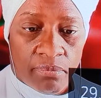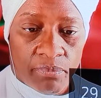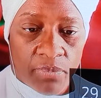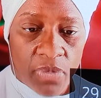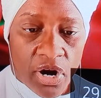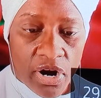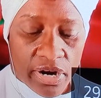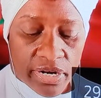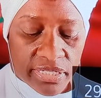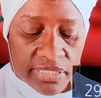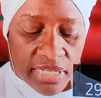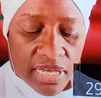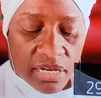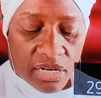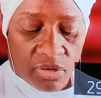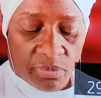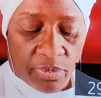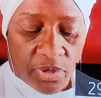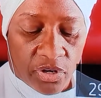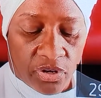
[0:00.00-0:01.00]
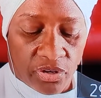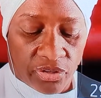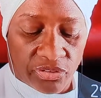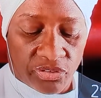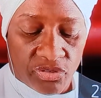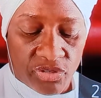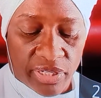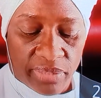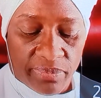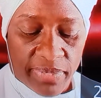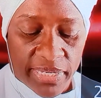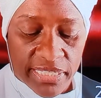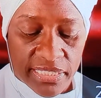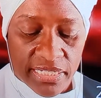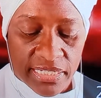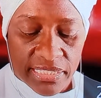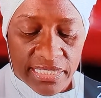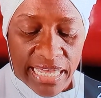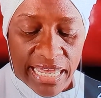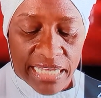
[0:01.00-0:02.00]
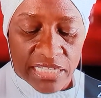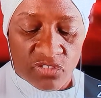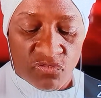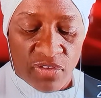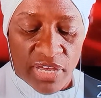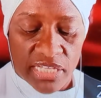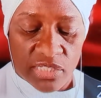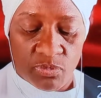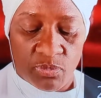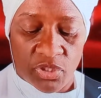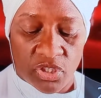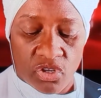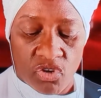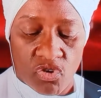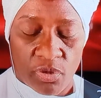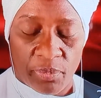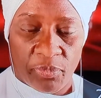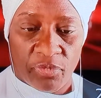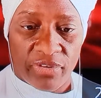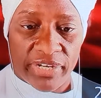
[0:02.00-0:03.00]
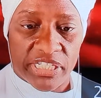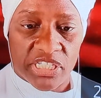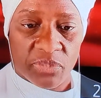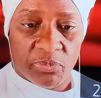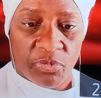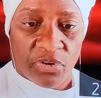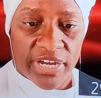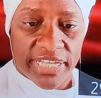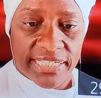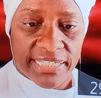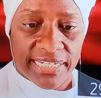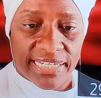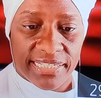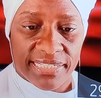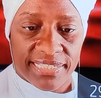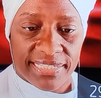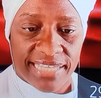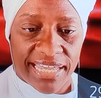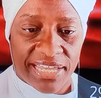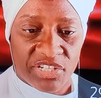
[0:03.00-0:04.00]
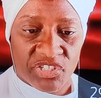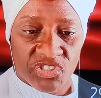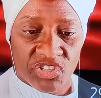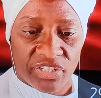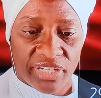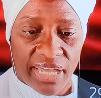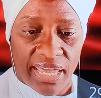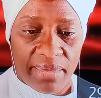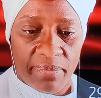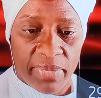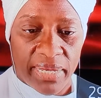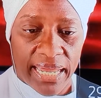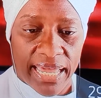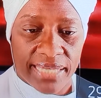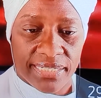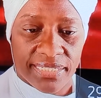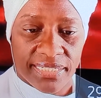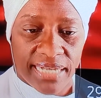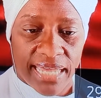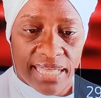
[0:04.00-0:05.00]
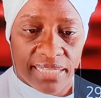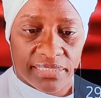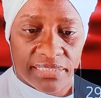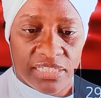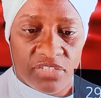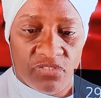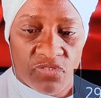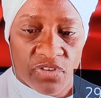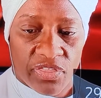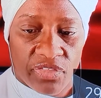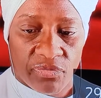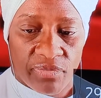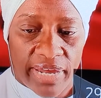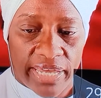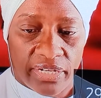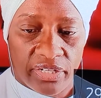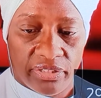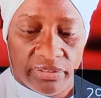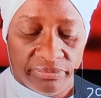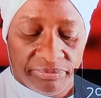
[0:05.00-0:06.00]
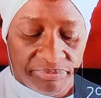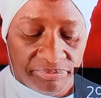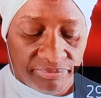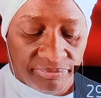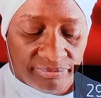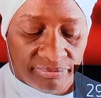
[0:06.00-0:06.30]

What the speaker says: Mark Zuckerberg, doing business as Facebook Corporation President. State your name and nationality for the record.